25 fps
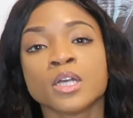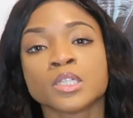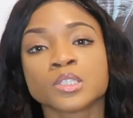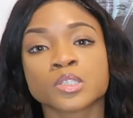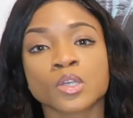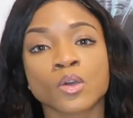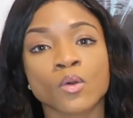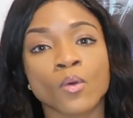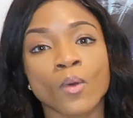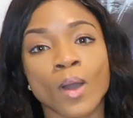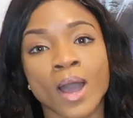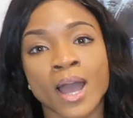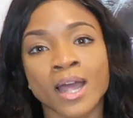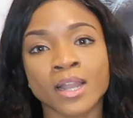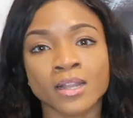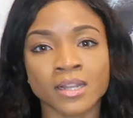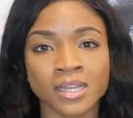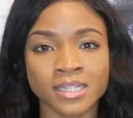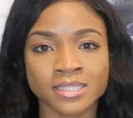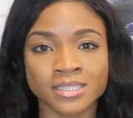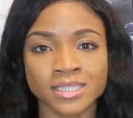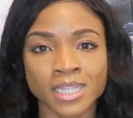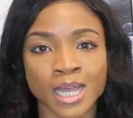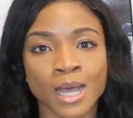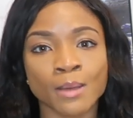So I, I
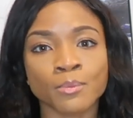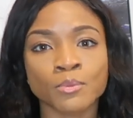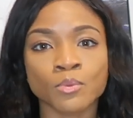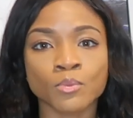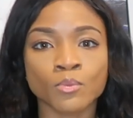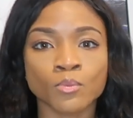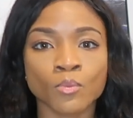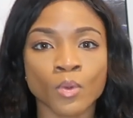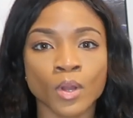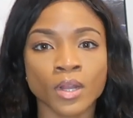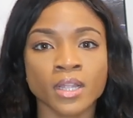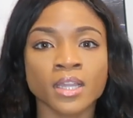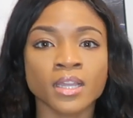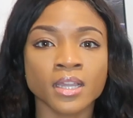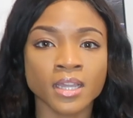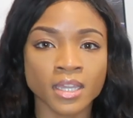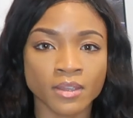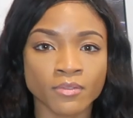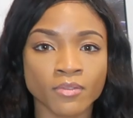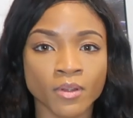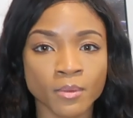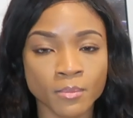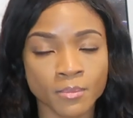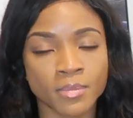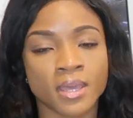stopped working
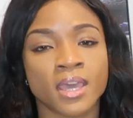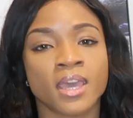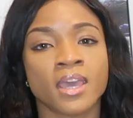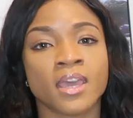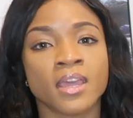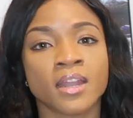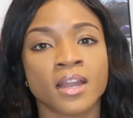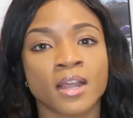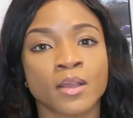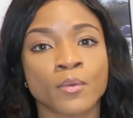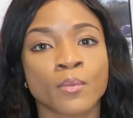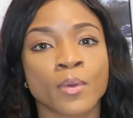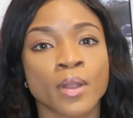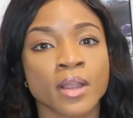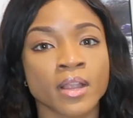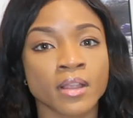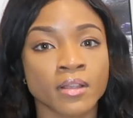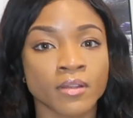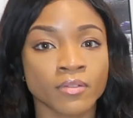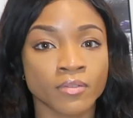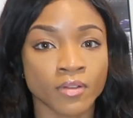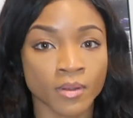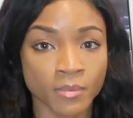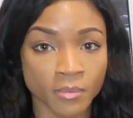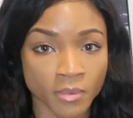from bed. I work
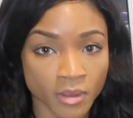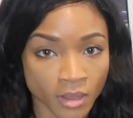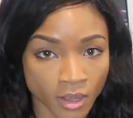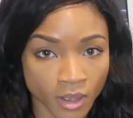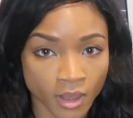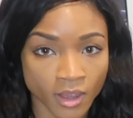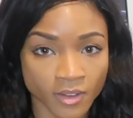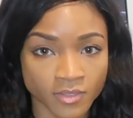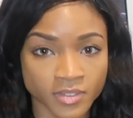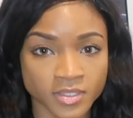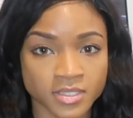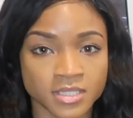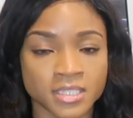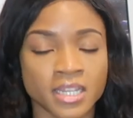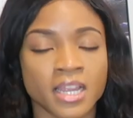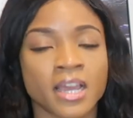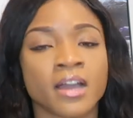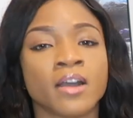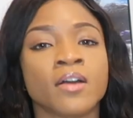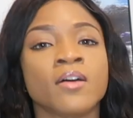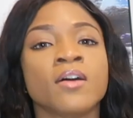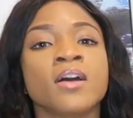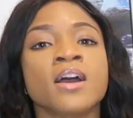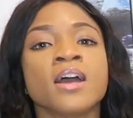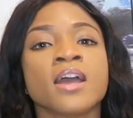from my office
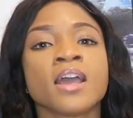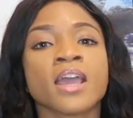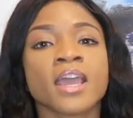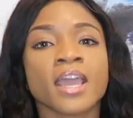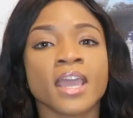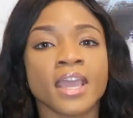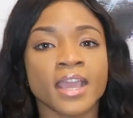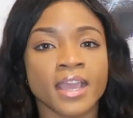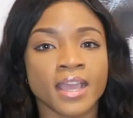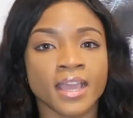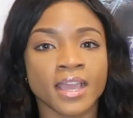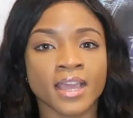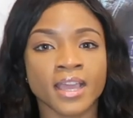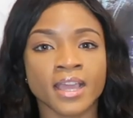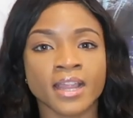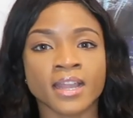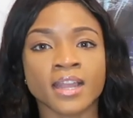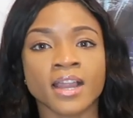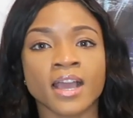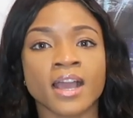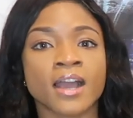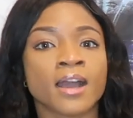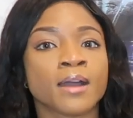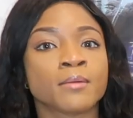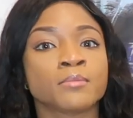now,
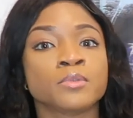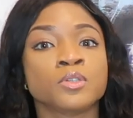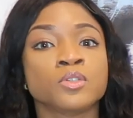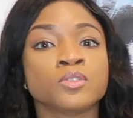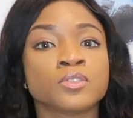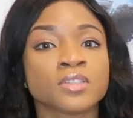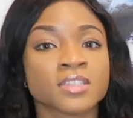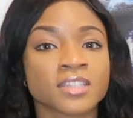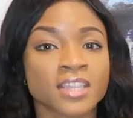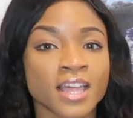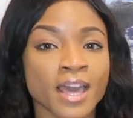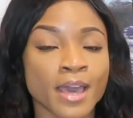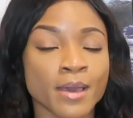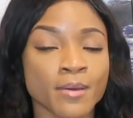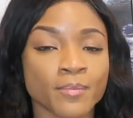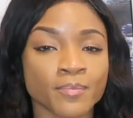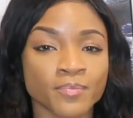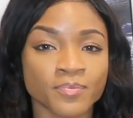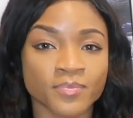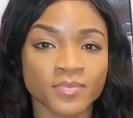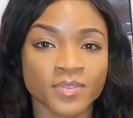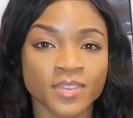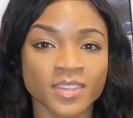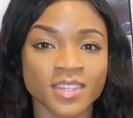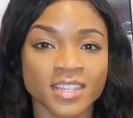and I'm using that
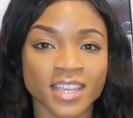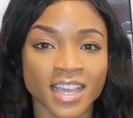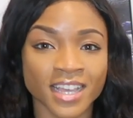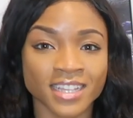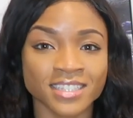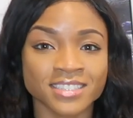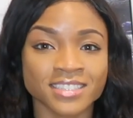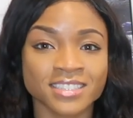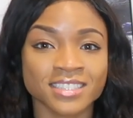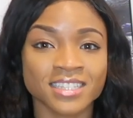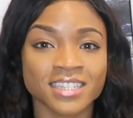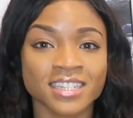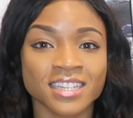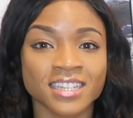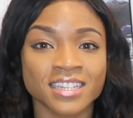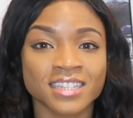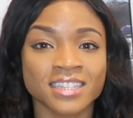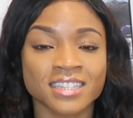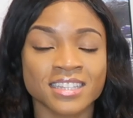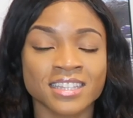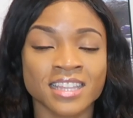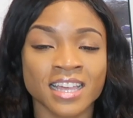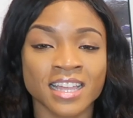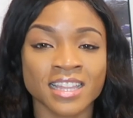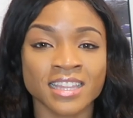desk,
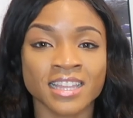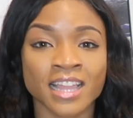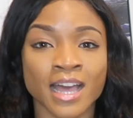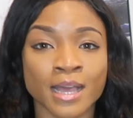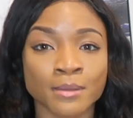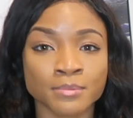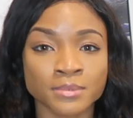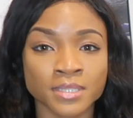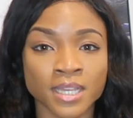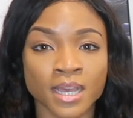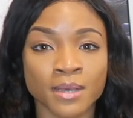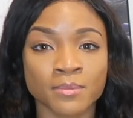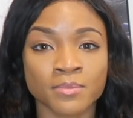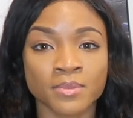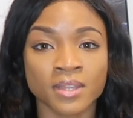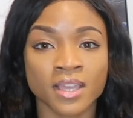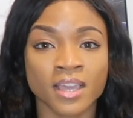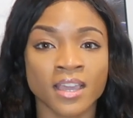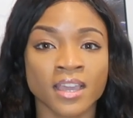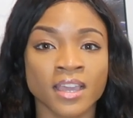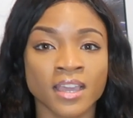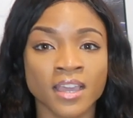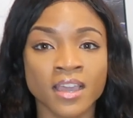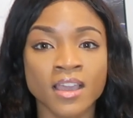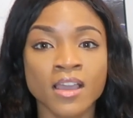that laptop
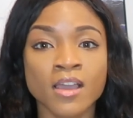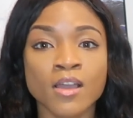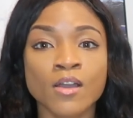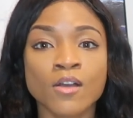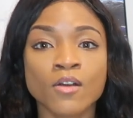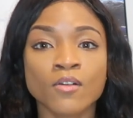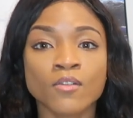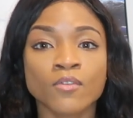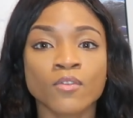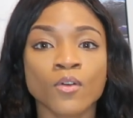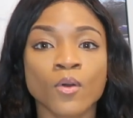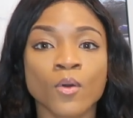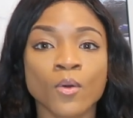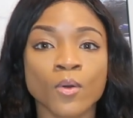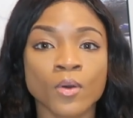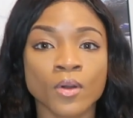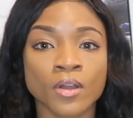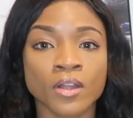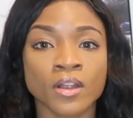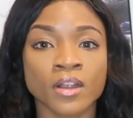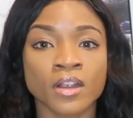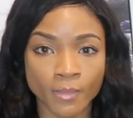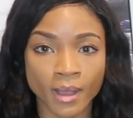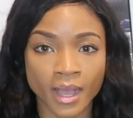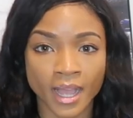thing
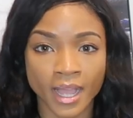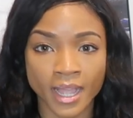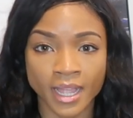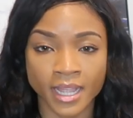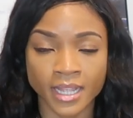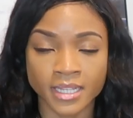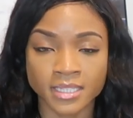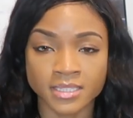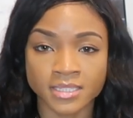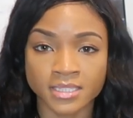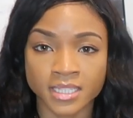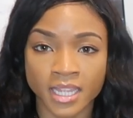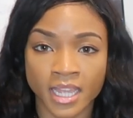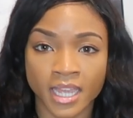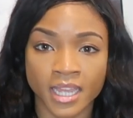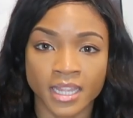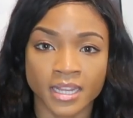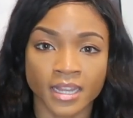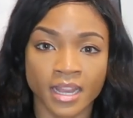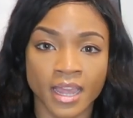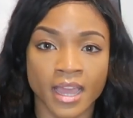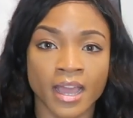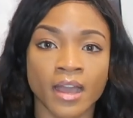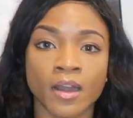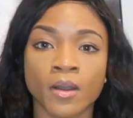for my stand
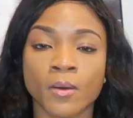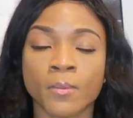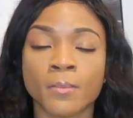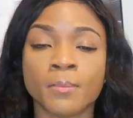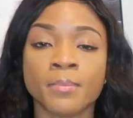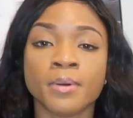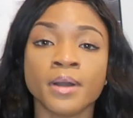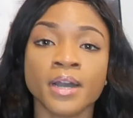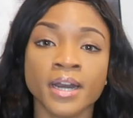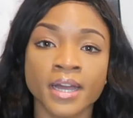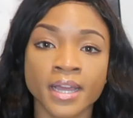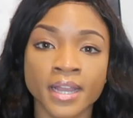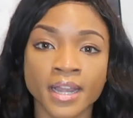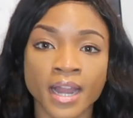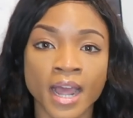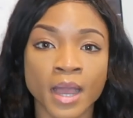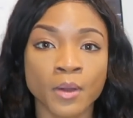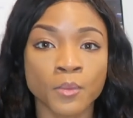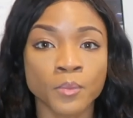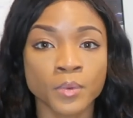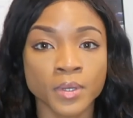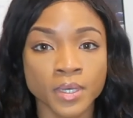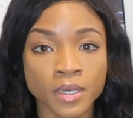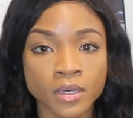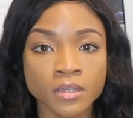now. But I
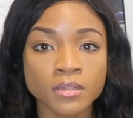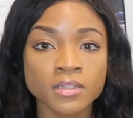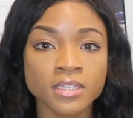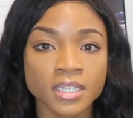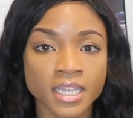will